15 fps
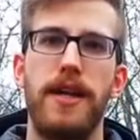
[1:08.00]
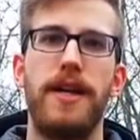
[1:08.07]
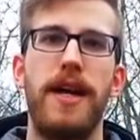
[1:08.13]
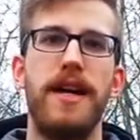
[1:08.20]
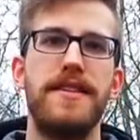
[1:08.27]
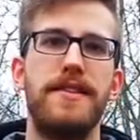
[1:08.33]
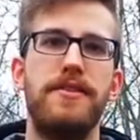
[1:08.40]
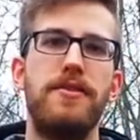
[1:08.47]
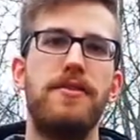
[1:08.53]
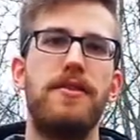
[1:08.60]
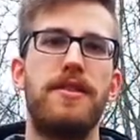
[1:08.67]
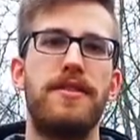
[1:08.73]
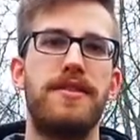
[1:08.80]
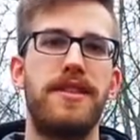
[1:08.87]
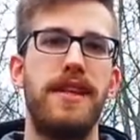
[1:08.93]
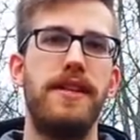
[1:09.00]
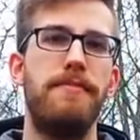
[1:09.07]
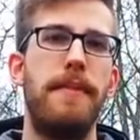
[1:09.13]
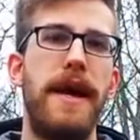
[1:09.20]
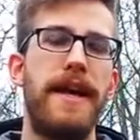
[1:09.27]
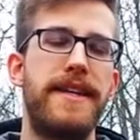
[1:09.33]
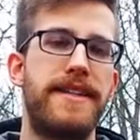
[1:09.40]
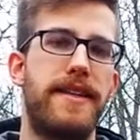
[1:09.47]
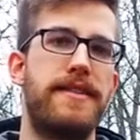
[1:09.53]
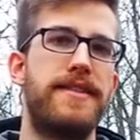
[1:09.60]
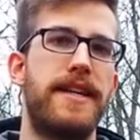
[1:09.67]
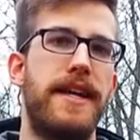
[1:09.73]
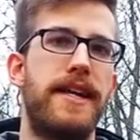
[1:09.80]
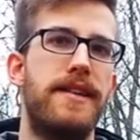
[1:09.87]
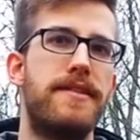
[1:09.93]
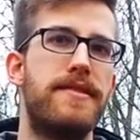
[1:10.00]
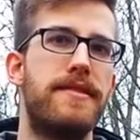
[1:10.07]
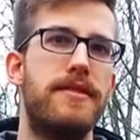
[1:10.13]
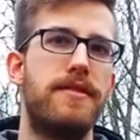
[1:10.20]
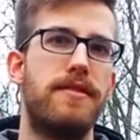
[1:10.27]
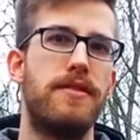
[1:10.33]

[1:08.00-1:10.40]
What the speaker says: Casio still makes and sells